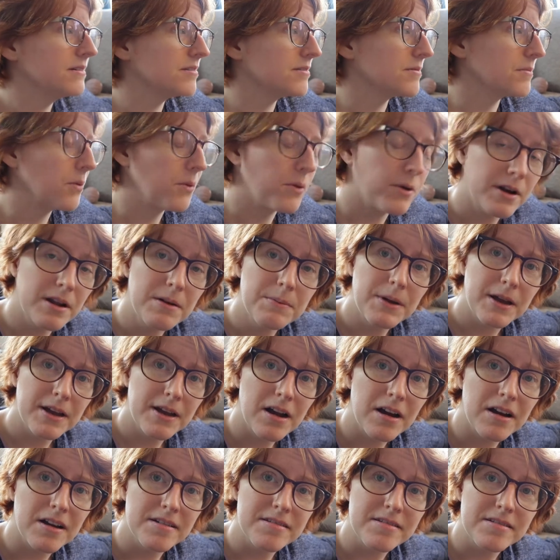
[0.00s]
supporting my
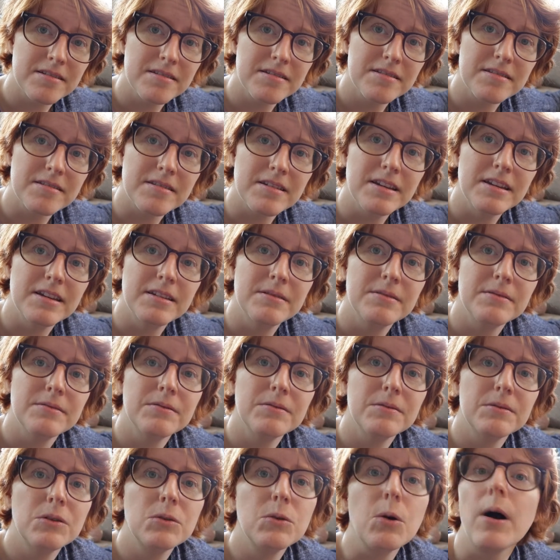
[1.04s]
causes in
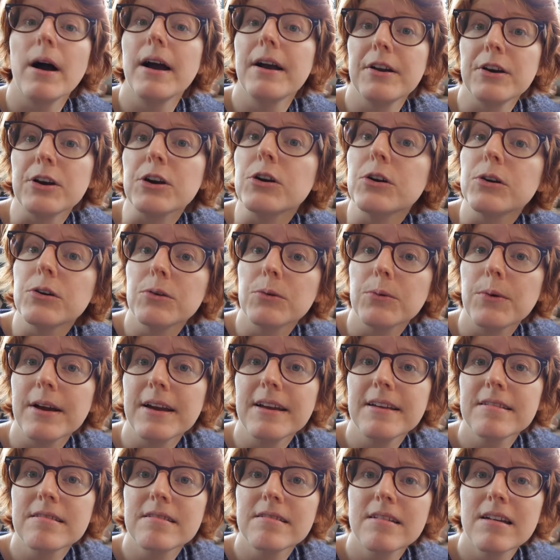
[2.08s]
quieter
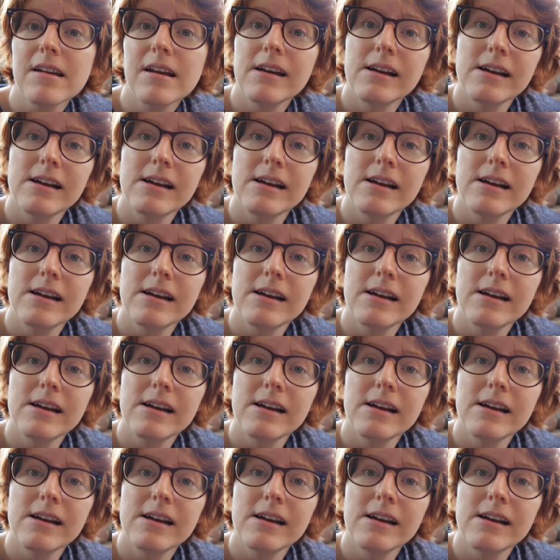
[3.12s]
ways.